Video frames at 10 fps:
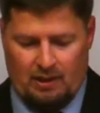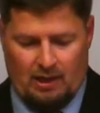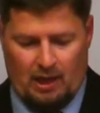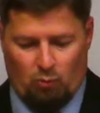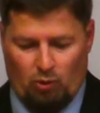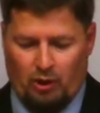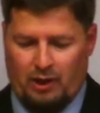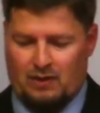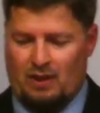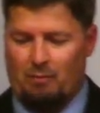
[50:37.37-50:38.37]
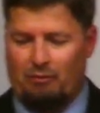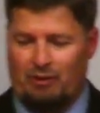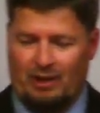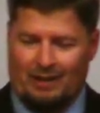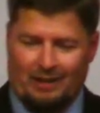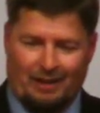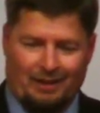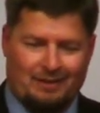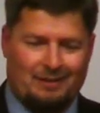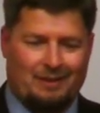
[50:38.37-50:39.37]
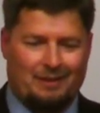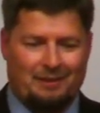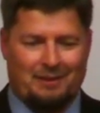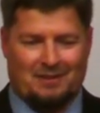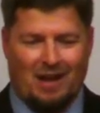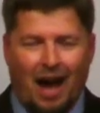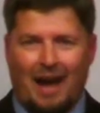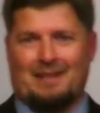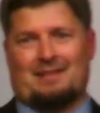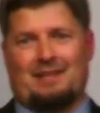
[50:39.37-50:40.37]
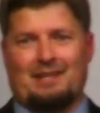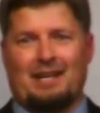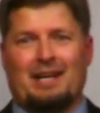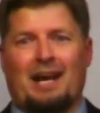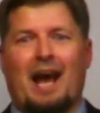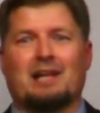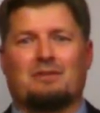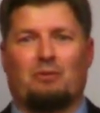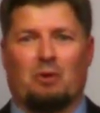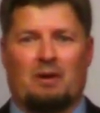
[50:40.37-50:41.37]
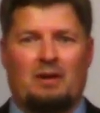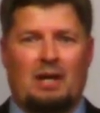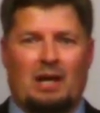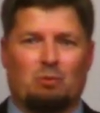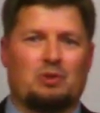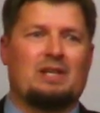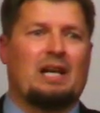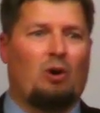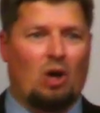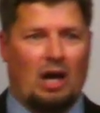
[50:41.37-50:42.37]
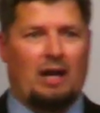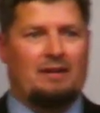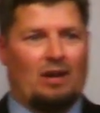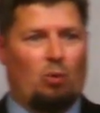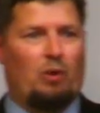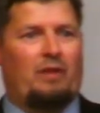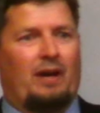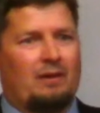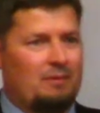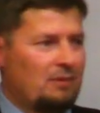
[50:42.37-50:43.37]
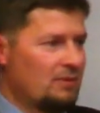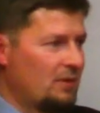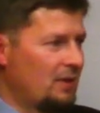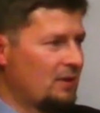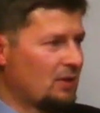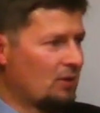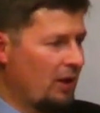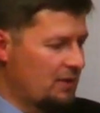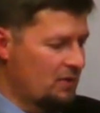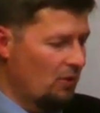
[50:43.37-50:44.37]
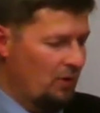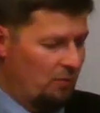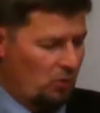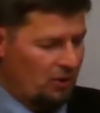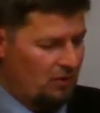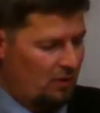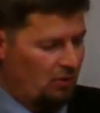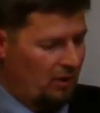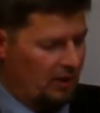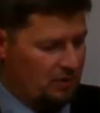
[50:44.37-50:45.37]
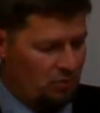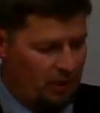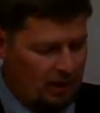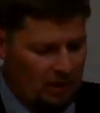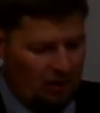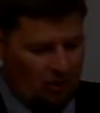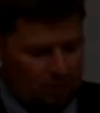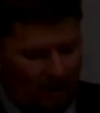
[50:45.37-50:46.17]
and we'll look at some of the, uh, the signs that Gideon asked for, and we'll see how God dealt with that. So it's a great story, and we'll continue it next week. Let's bow